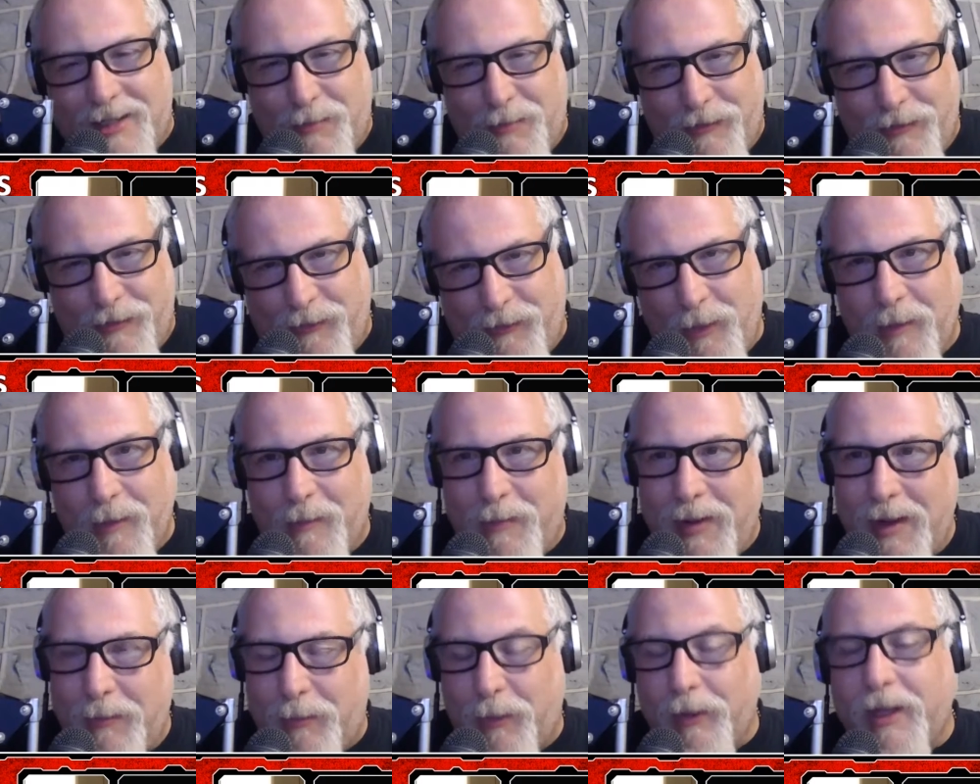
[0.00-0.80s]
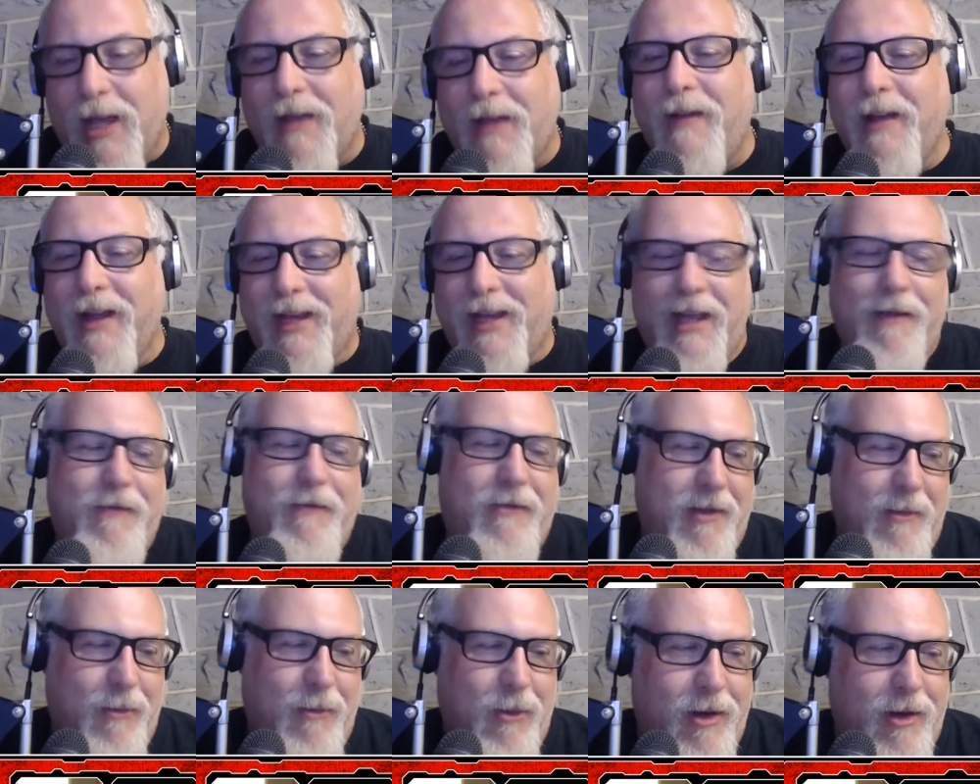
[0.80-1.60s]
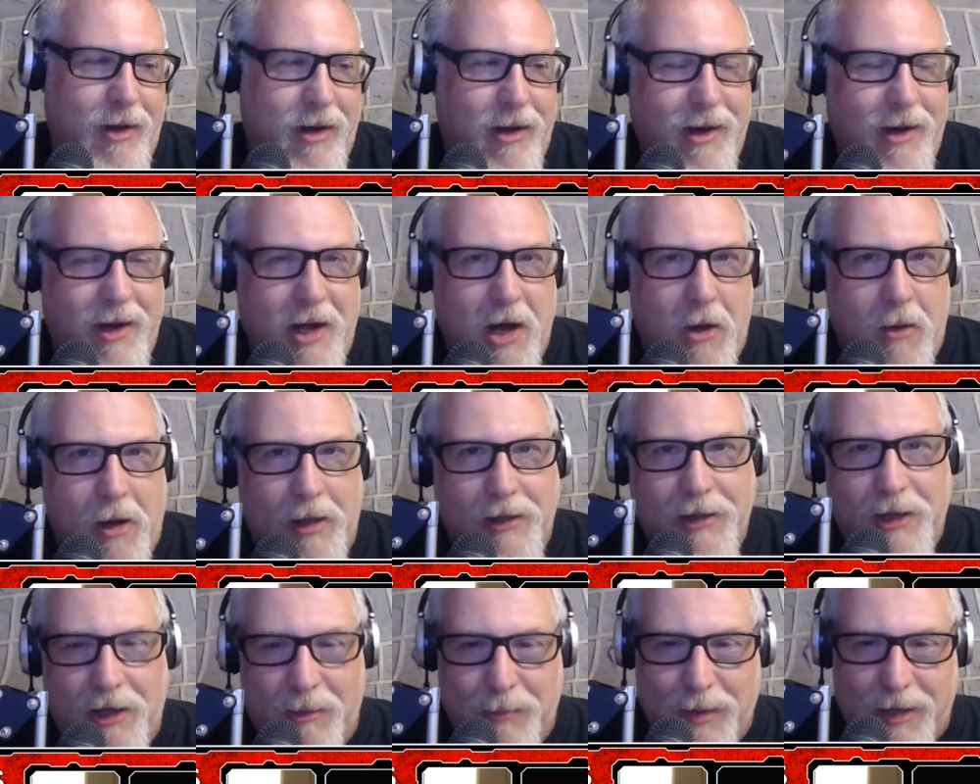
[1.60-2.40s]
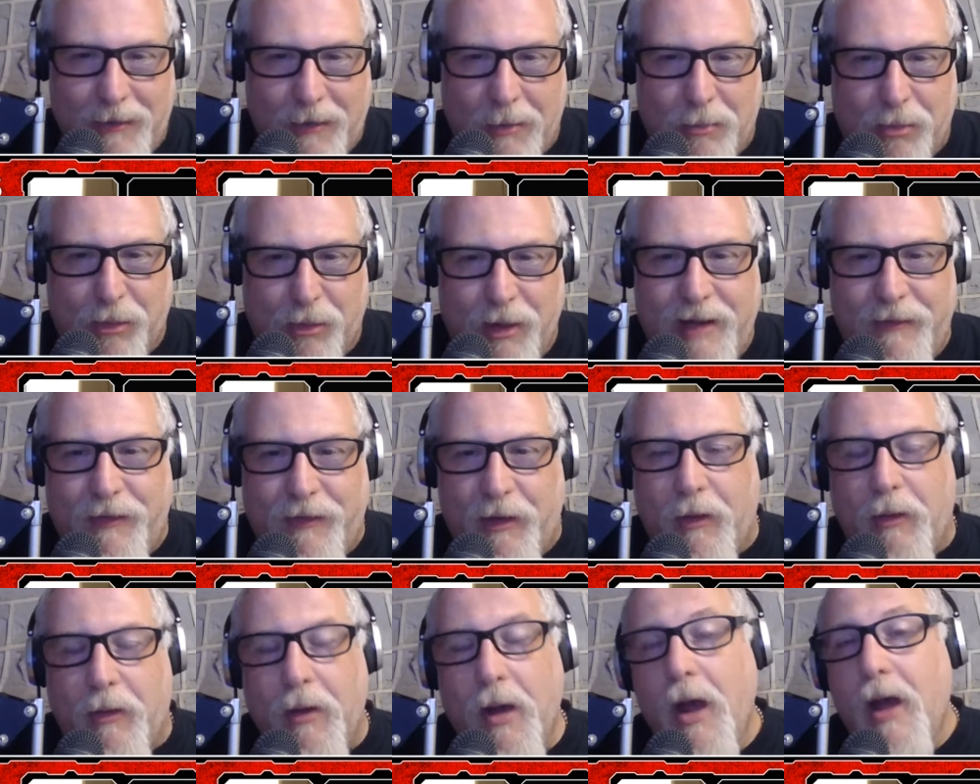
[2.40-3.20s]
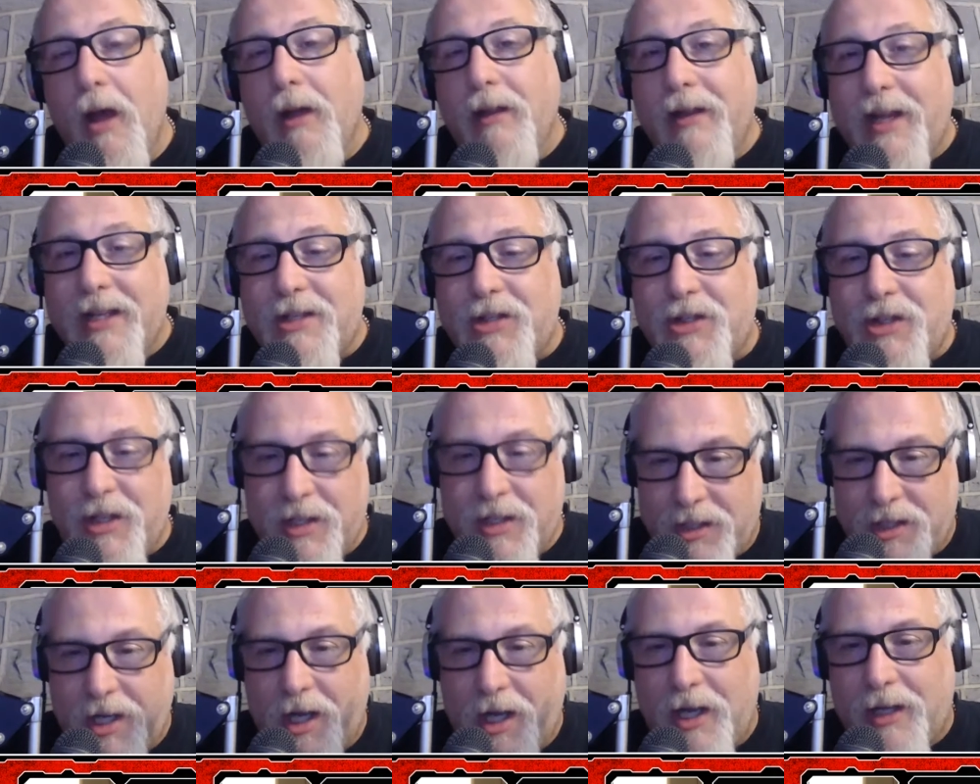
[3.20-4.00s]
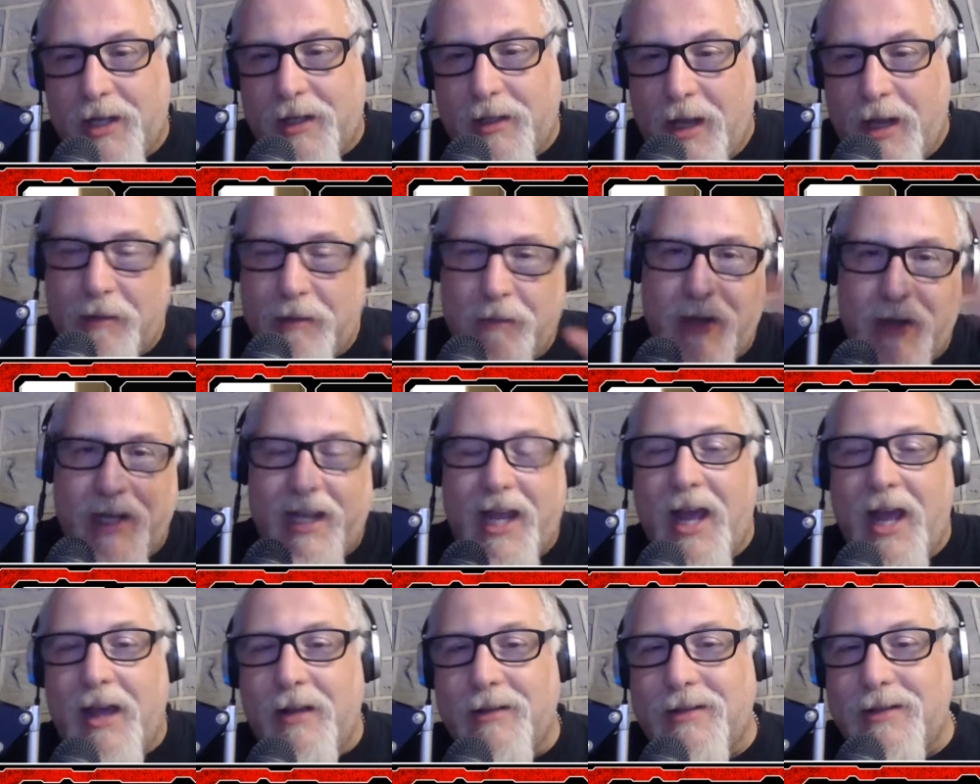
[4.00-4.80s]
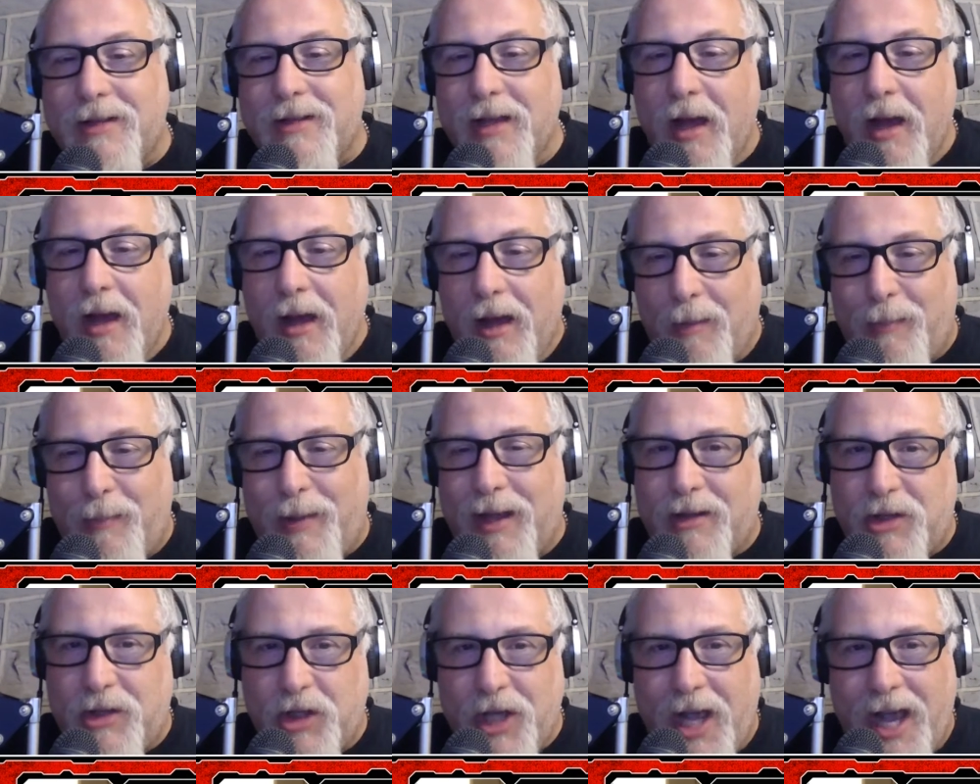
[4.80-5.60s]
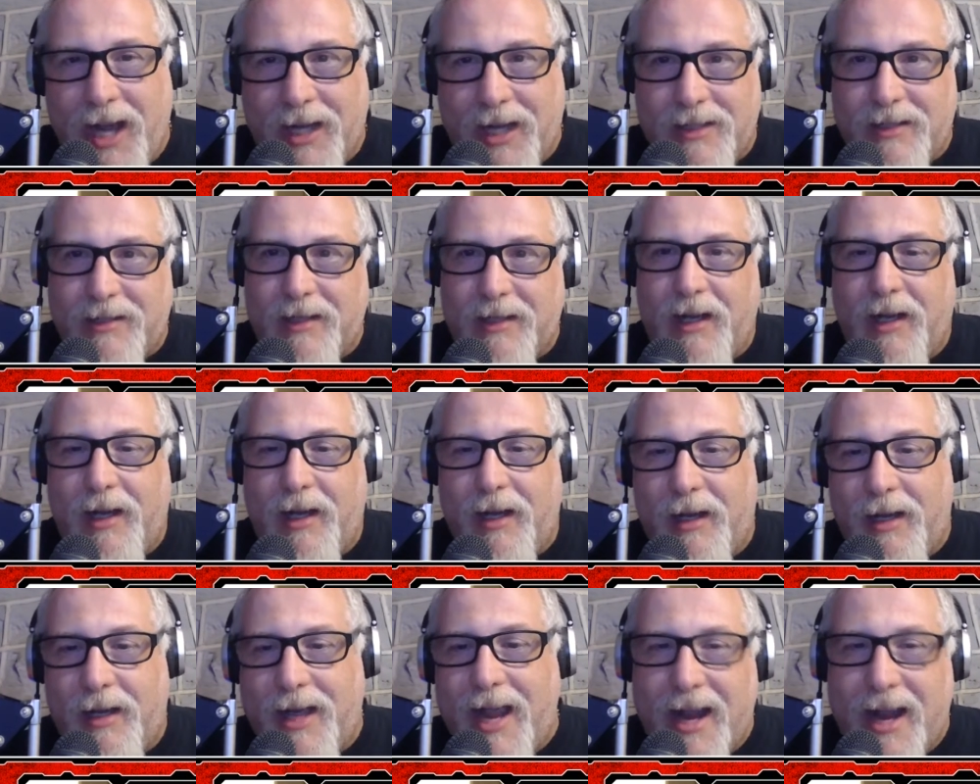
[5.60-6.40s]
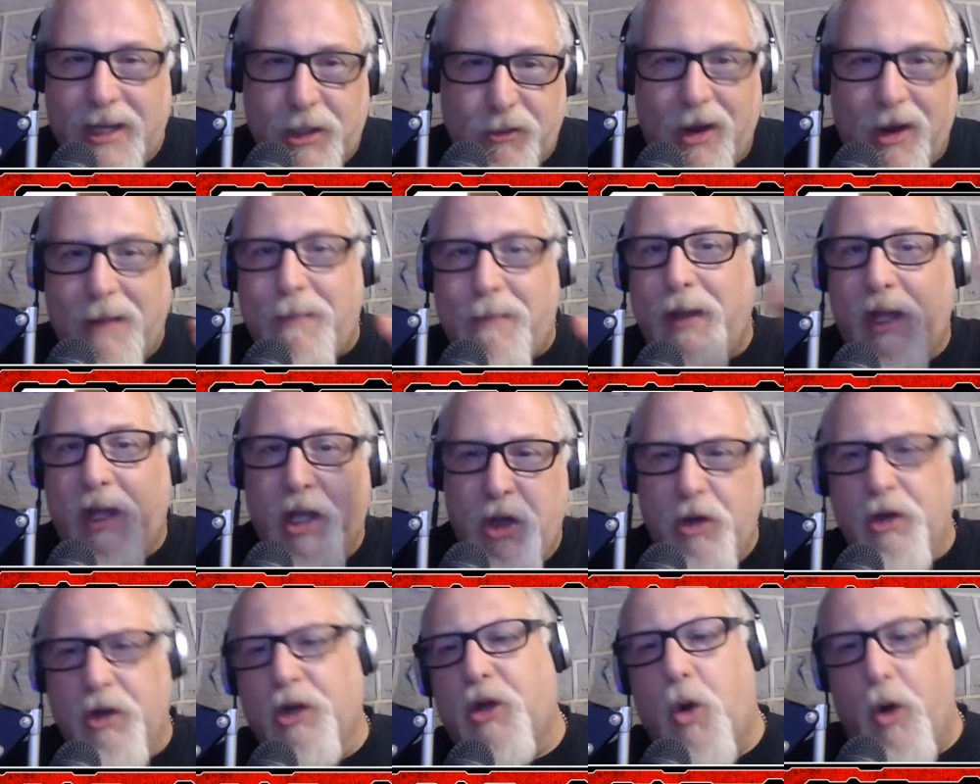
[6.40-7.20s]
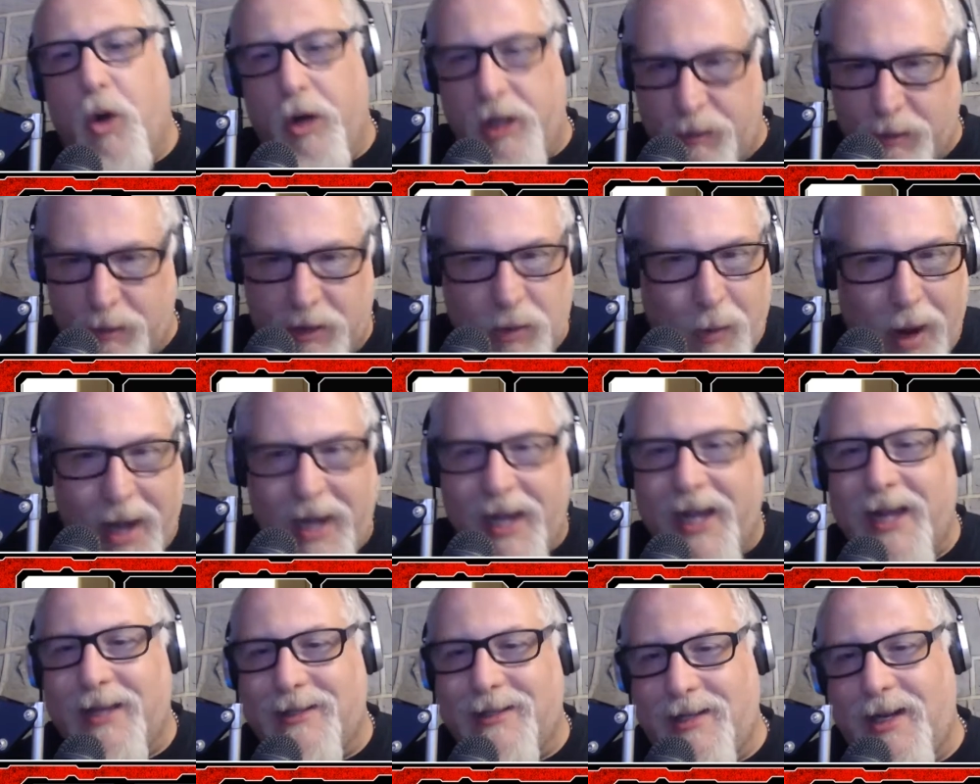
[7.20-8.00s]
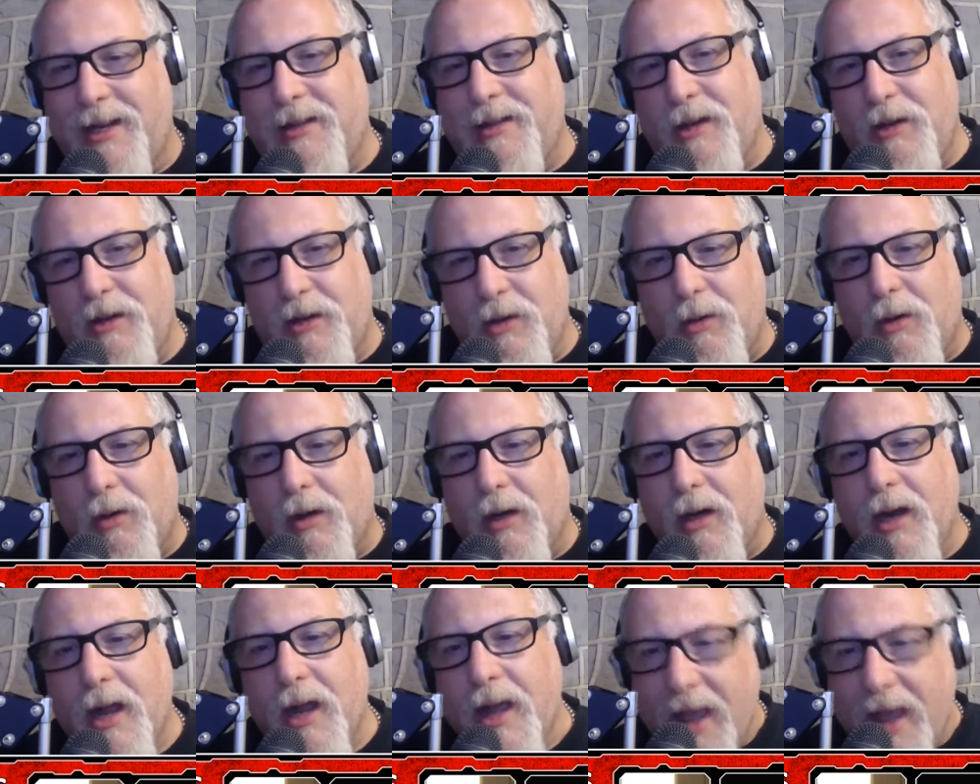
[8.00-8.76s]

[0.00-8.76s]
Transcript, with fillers: it before people give someone, you know, a little bit of a preview, let's just talk and recount about Jack's ass raping unicorn that was waiting outside the door.